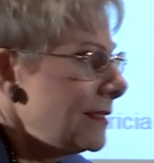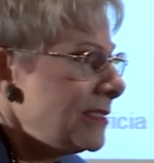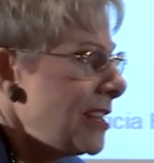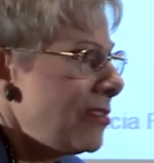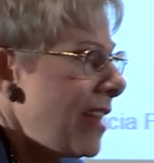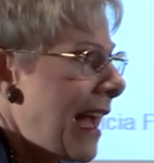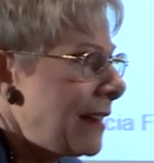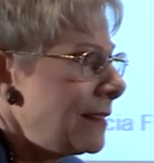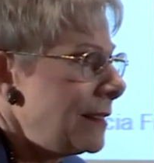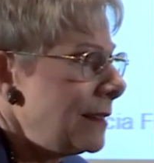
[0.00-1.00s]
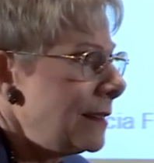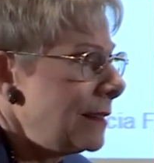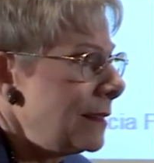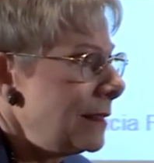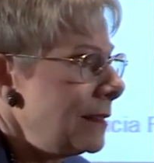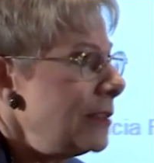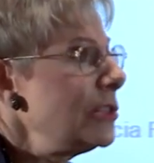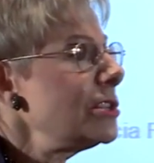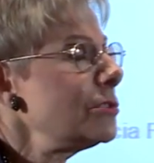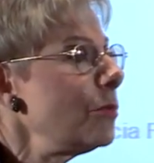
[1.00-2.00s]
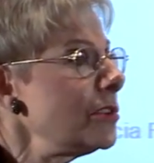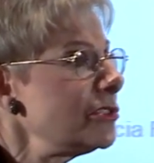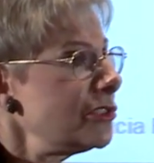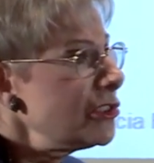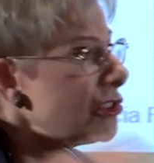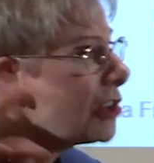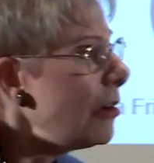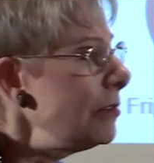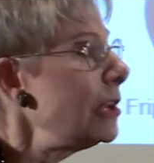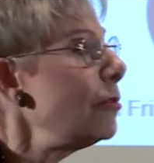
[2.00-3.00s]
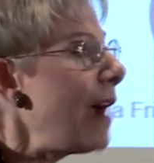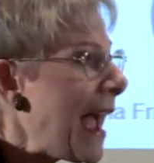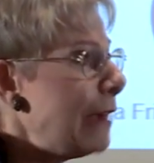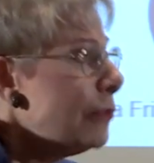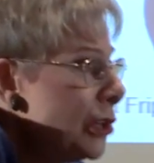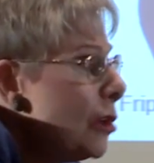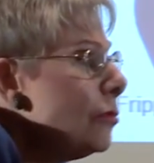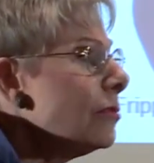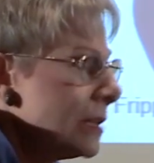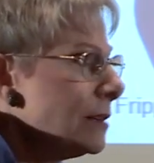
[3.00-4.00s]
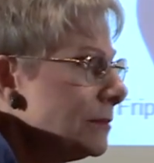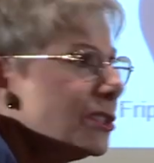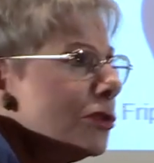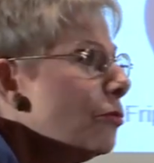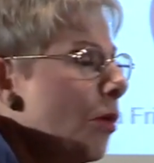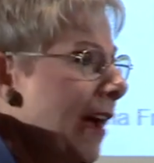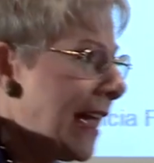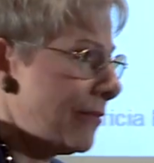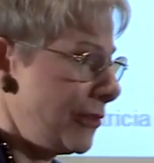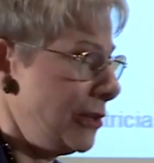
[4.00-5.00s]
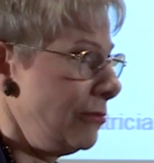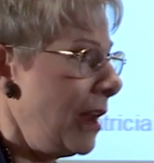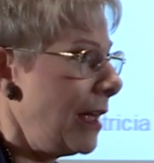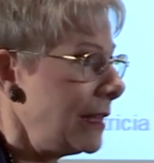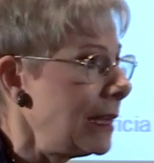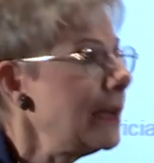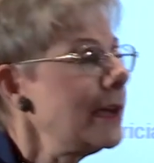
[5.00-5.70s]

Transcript: did that. This was to show you how you can do whatever you like.